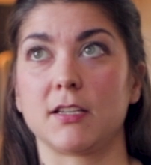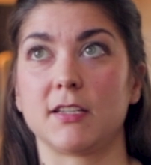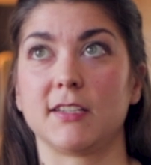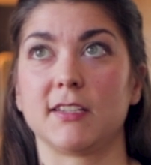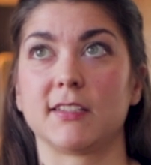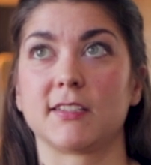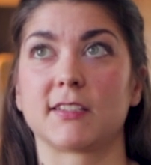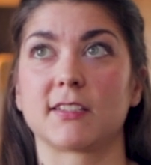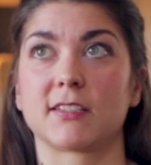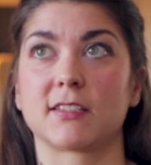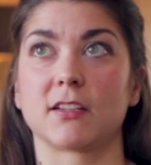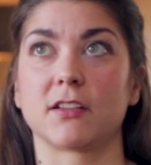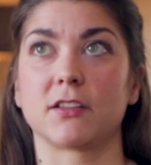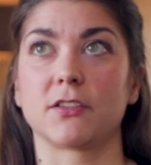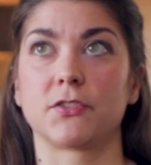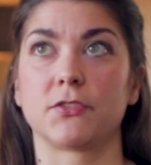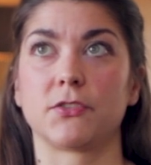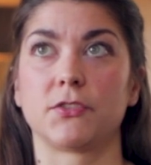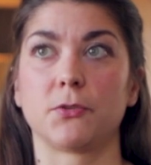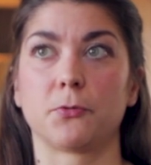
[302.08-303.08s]
is
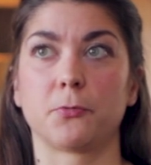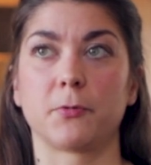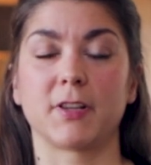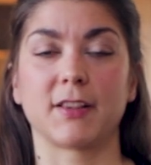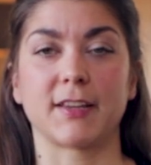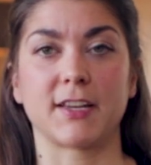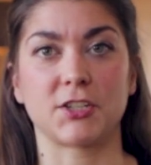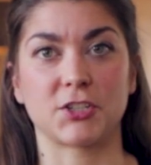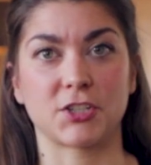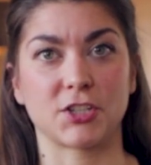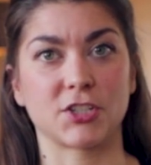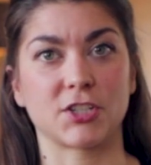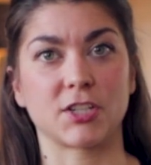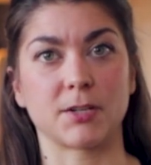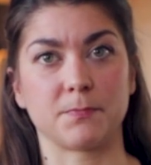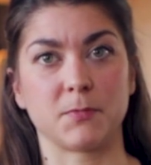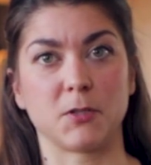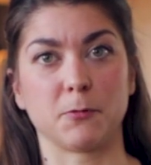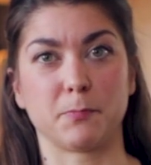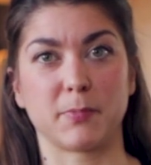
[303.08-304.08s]
the
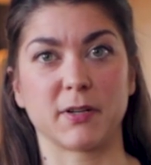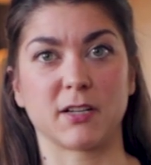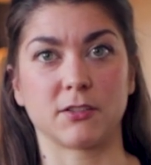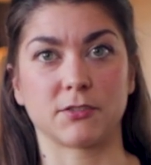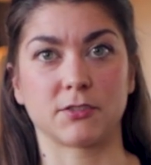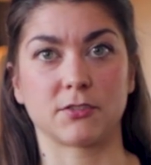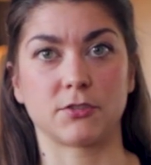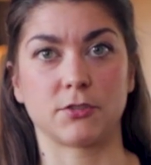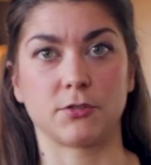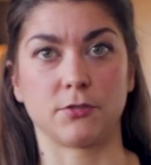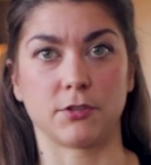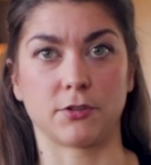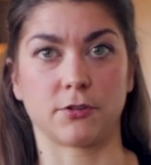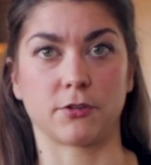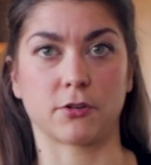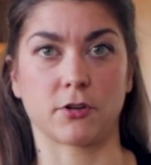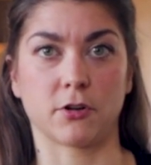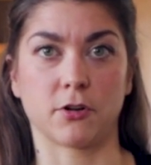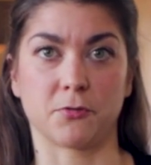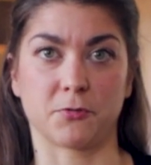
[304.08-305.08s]
relationship you build to
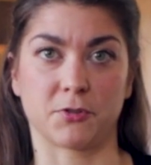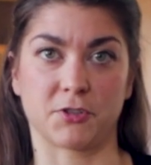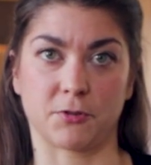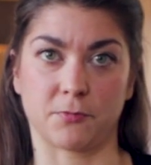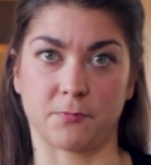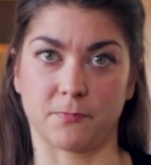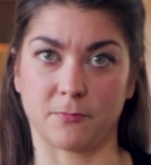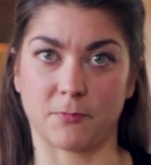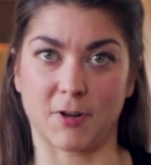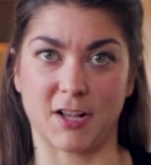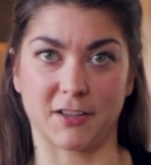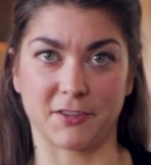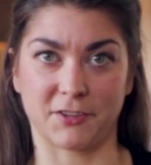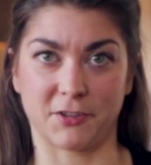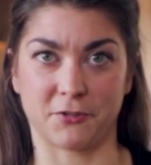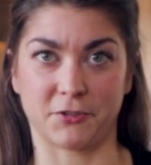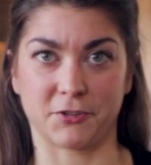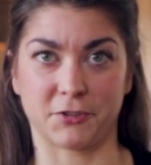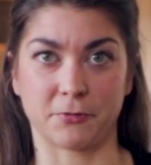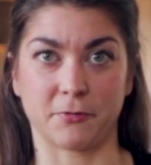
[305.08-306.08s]
your coach while
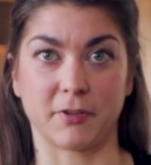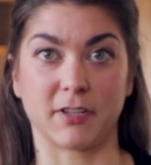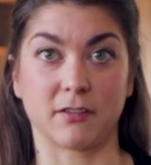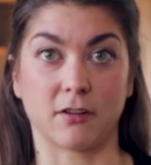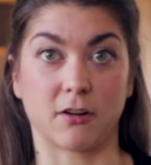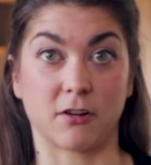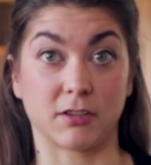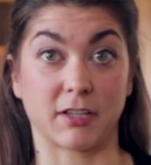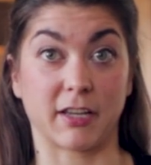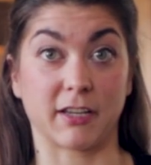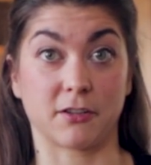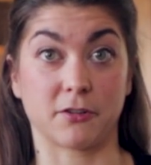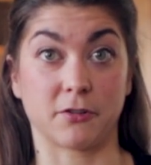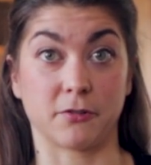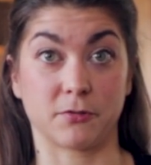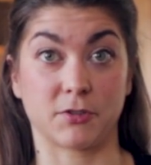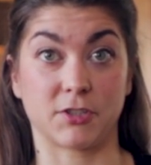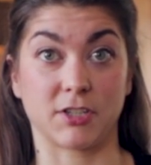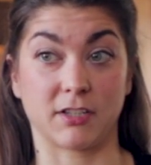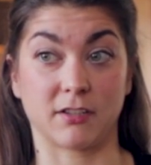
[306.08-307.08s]
you're doing online
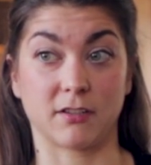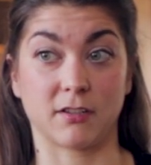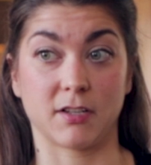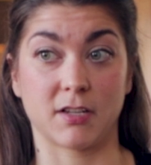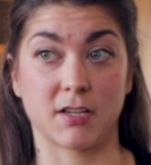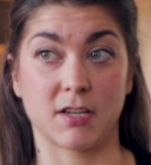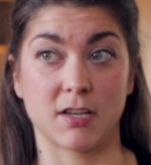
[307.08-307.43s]
coaching.